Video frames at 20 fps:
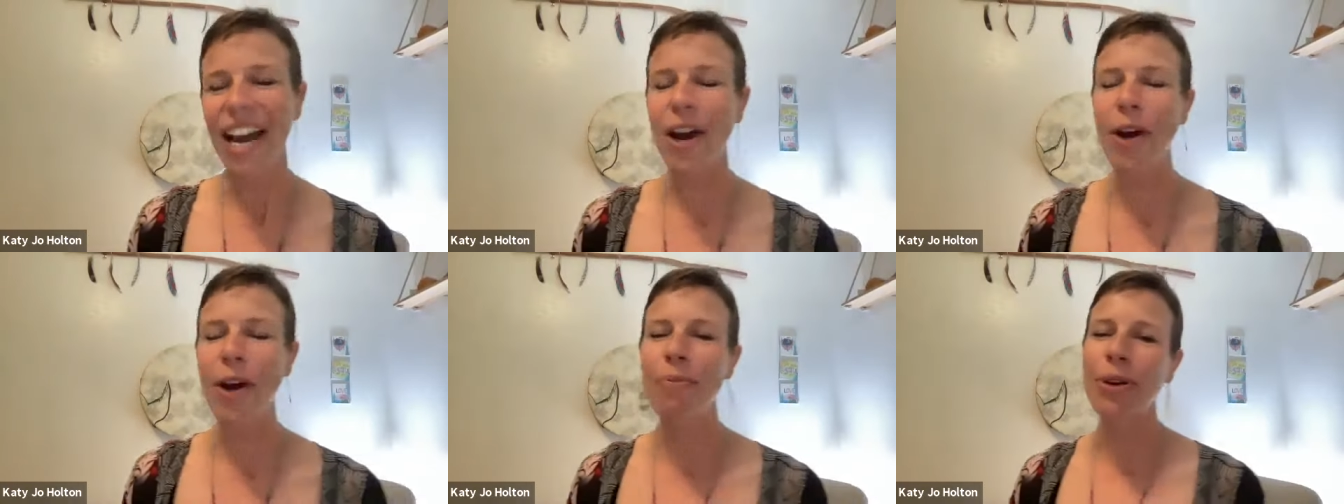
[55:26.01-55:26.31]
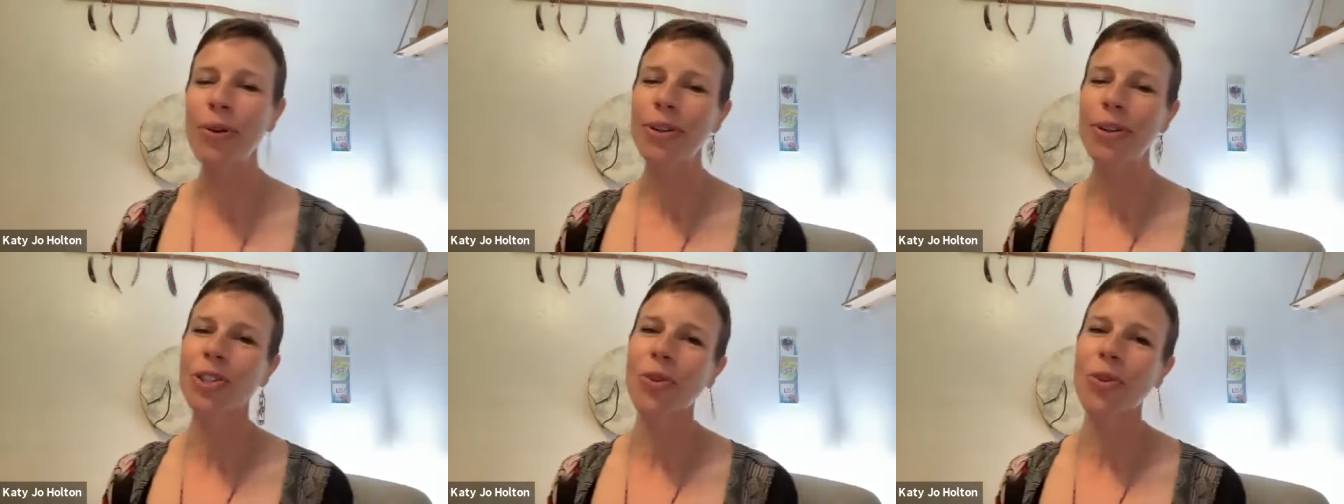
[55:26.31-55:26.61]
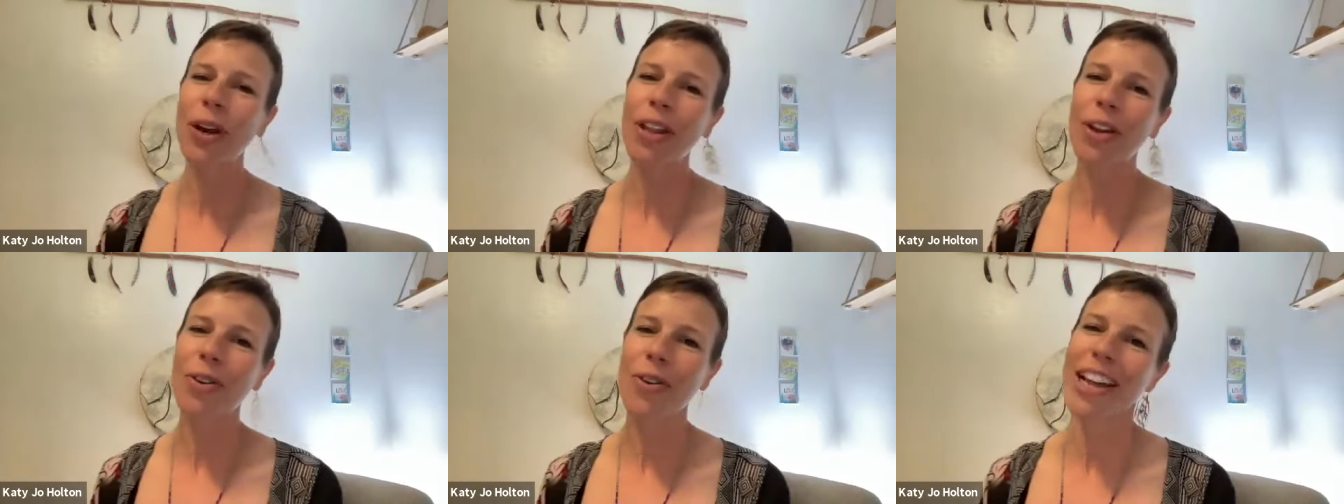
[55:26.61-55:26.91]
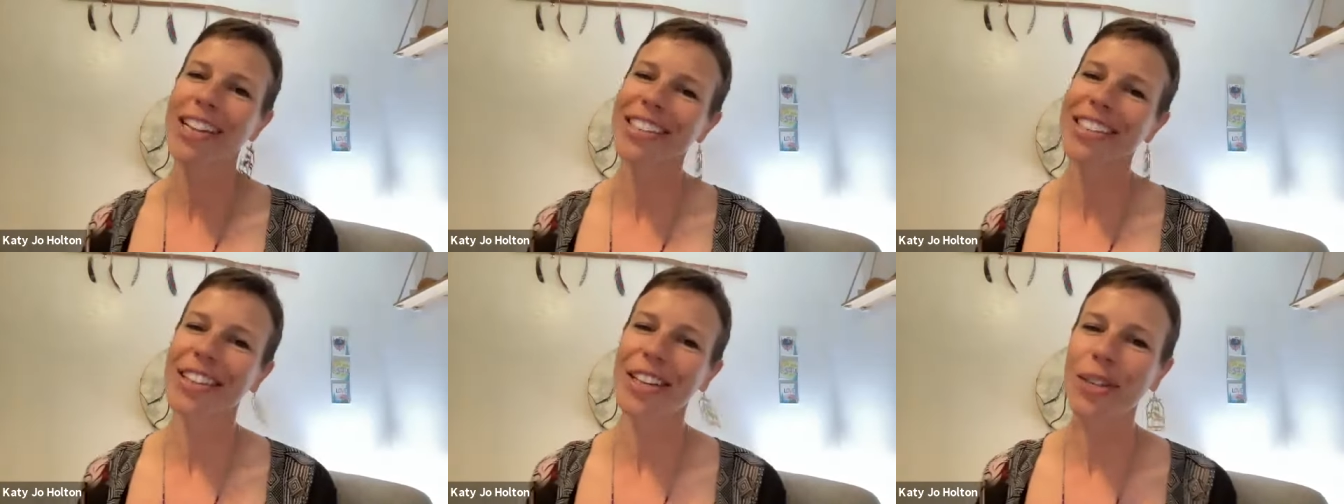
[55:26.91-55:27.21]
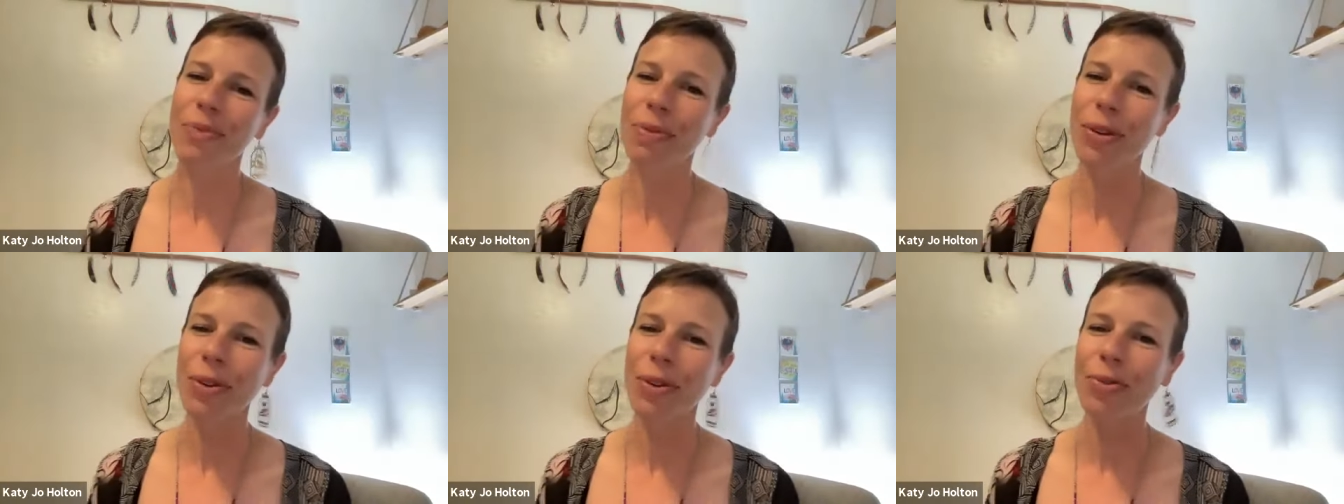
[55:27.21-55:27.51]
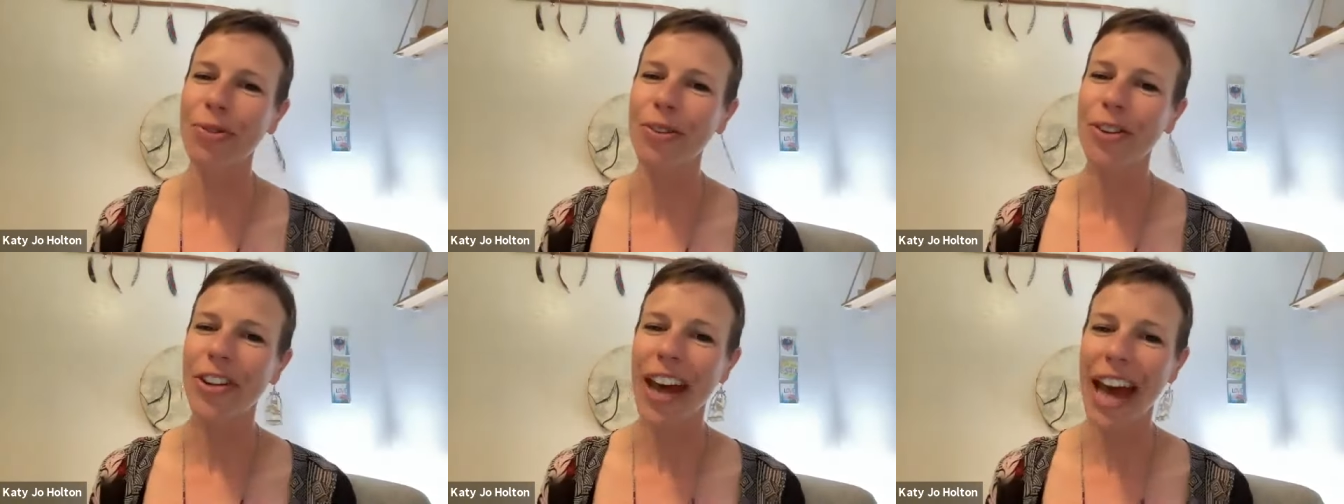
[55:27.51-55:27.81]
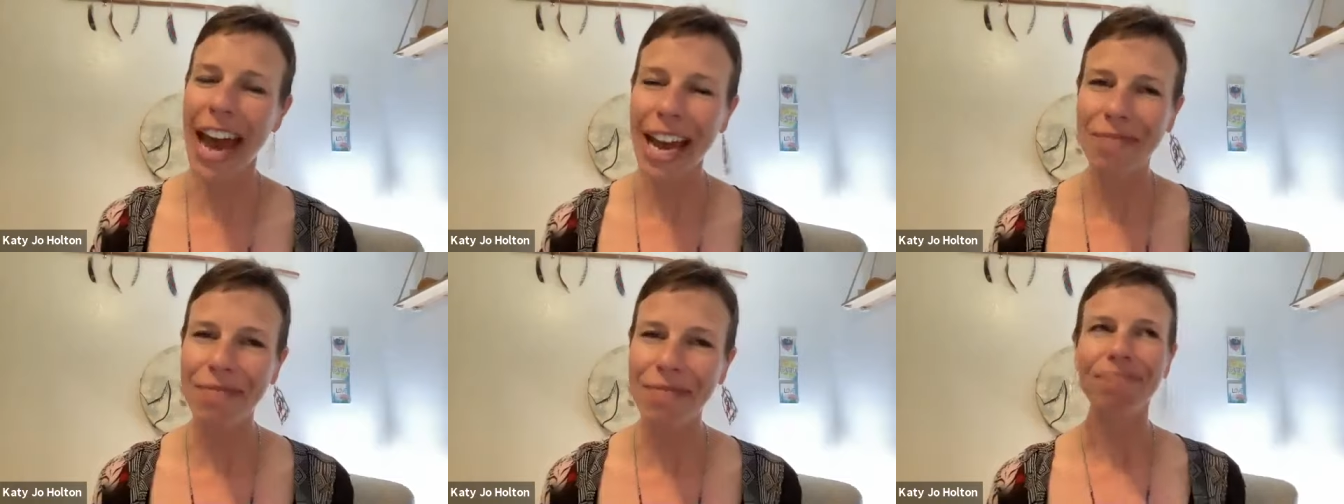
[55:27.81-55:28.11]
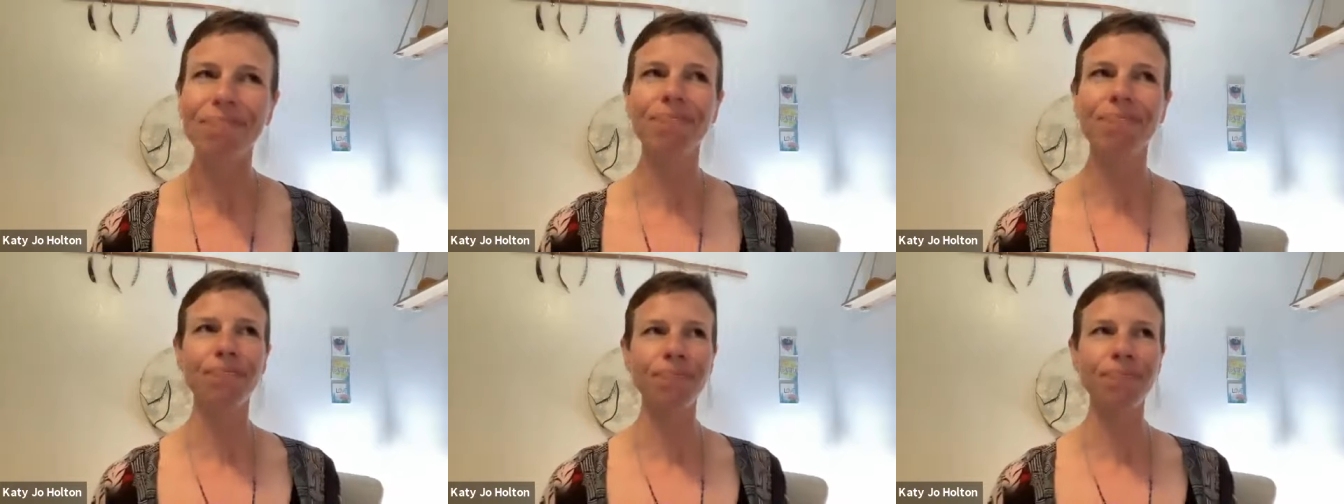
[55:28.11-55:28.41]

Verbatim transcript: I hope you enjoy the rest of this beautiful day.